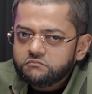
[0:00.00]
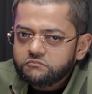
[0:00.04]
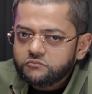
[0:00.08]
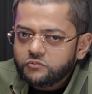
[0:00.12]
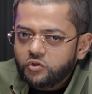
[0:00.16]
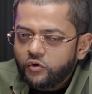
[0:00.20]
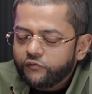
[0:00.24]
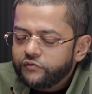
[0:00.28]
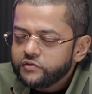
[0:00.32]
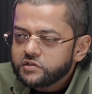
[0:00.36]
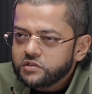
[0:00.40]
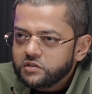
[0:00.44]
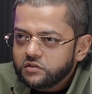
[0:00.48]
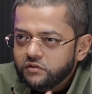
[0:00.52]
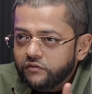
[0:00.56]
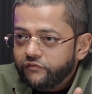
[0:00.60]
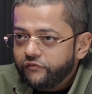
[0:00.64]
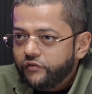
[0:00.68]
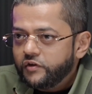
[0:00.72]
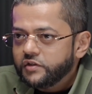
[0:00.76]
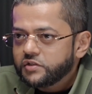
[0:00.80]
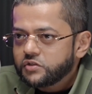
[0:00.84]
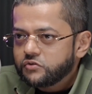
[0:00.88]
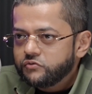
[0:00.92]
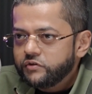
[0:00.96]
Obviously, the
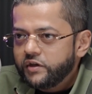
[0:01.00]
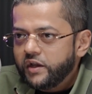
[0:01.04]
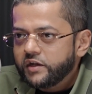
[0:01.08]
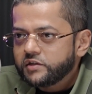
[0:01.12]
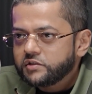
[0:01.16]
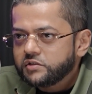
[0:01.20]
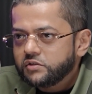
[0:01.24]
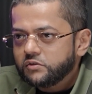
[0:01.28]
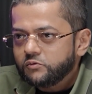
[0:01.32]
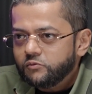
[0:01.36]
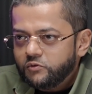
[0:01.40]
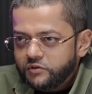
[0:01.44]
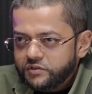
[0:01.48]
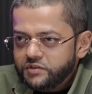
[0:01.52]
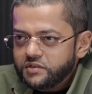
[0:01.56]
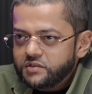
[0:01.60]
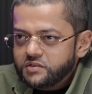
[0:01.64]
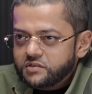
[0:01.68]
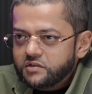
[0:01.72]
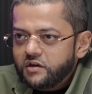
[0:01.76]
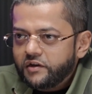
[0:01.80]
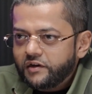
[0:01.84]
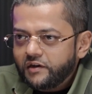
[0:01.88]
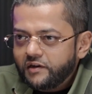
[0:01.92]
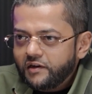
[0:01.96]
first reaction was he
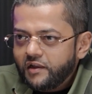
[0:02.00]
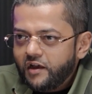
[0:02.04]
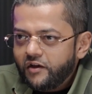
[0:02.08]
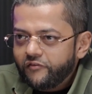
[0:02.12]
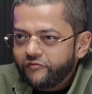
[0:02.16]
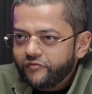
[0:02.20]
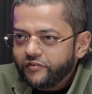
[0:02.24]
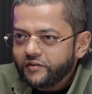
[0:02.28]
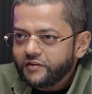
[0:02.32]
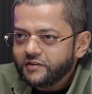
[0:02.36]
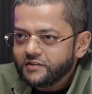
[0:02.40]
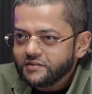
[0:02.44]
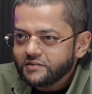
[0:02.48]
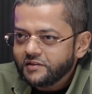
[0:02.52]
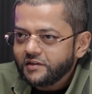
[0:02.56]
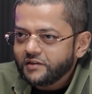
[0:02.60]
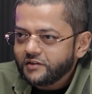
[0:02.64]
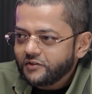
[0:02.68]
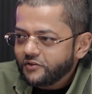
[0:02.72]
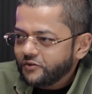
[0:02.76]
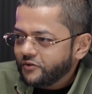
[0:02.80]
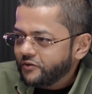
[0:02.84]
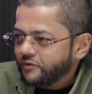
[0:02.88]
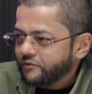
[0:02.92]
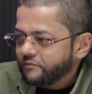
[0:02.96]
started laughing. He's like,
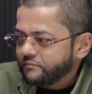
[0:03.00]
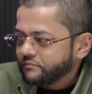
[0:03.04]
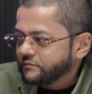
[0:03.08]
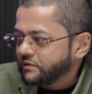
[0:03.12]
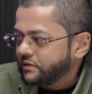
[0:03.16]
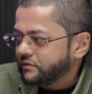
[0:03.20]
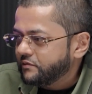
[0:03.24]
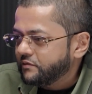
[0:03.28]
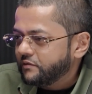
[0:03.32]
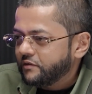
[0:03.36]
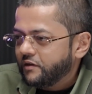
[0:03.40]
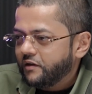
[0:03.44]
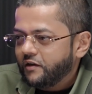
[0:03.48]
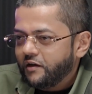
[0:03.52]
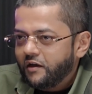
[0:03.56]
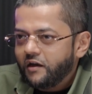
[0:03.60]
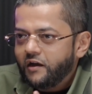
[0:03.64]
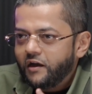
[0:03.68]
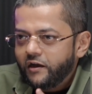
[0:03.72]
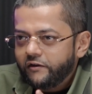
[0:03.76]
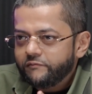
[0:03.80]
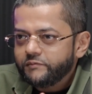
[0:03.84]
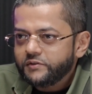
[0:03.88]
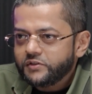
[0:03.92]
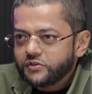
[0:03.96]

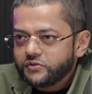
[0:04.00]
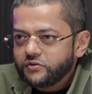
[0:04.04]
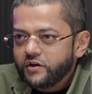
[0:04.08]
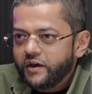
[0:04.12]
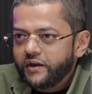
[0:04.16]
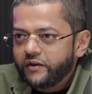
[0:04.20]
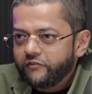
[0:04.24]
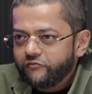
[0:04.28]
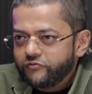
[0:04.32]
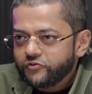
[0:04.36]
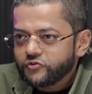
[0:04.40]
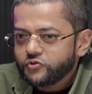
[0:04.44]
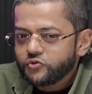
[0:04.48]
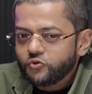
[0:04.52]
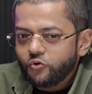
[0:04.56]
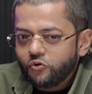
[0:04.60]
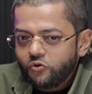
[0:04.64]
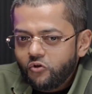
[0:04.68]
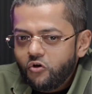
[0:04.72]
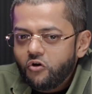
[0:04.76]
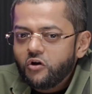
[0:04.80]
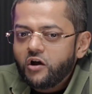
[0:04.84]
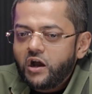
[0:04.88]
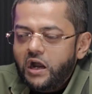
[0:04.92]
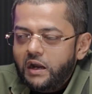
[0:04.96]
I've been trying for so
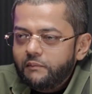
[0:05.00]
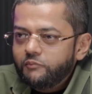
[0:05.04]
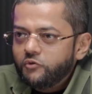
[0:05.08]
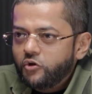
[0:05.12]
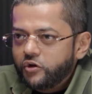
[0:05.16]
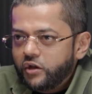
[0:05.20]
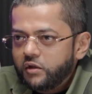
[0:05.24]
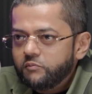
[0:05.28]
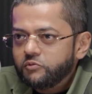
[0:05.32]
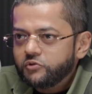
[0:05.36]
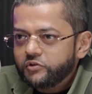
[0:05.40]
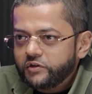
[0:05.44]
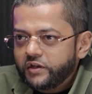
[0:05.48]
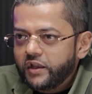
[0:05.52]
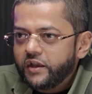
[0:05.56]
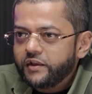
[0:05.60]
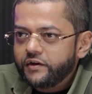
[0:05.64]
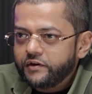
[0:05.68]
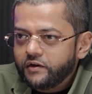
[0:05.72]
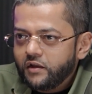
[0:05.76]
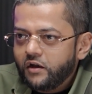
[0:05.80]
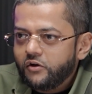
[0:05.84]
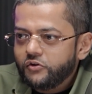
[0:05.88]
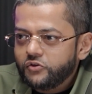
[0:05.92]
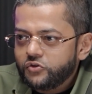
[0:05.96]
long. I'm not able to get it.
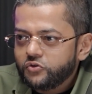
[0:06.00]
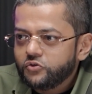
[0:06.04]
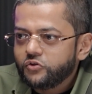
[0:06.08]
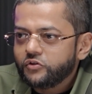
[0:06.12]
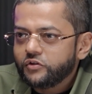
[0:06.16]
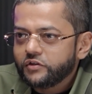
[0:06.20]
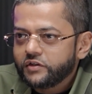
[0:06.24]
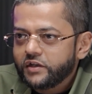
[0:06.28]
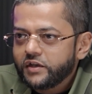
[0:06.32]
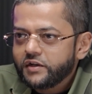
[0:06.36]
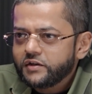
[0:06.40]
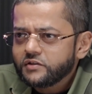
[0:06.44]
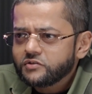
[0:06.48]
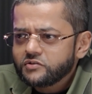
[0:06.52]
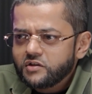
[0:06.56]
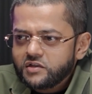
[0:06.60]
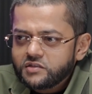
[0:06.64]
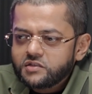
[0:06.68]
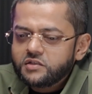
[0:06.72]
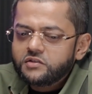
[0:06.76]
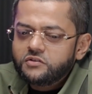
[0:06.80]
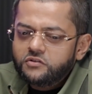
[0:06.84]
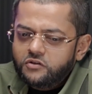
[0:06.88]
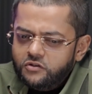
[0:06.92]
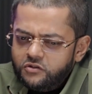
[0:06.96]
How are you going to get it? So I
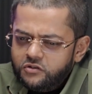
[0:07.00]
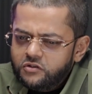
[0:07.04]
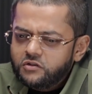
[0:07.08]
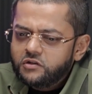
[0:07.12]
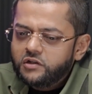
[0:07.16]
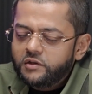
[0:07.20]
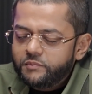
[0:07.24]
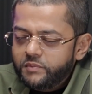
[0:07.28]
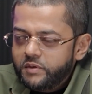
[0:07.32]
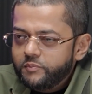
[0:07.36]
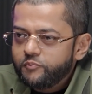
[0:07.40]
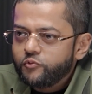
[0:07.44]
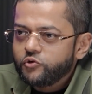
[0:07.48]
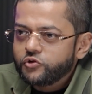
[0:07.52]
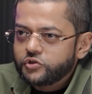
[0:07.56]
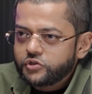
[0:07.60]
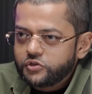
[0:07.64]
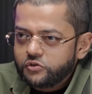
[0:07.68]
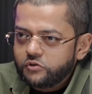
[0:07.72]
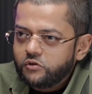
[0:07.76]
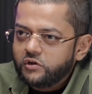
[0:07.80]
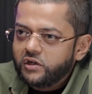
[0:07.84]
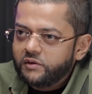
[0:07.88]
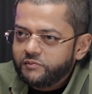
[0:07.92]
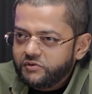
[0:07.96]
said, no, let me push.
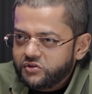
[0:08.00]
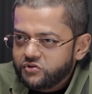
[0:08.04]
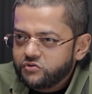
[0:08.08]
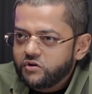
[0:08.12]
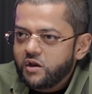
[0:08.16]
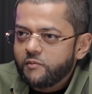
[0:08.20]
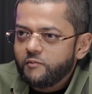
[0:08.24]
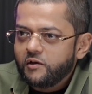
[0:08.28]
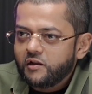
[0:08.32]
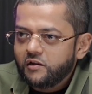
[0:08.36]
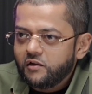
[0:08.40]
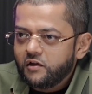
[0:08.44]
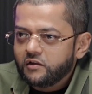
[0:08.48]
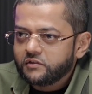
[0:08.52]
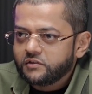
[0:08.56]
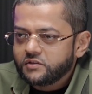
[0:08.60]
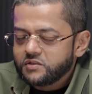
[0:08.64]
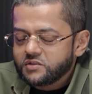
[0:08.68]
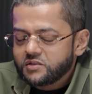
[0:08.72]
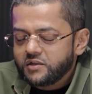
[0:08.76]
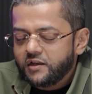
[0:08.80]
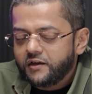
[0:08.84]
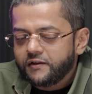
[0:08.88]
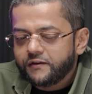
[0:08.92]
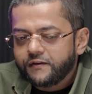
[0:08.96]
Let me try my luck,
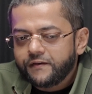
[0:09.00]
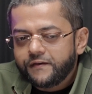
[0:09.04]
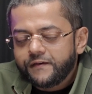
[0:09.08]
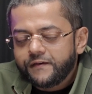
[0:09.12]
that.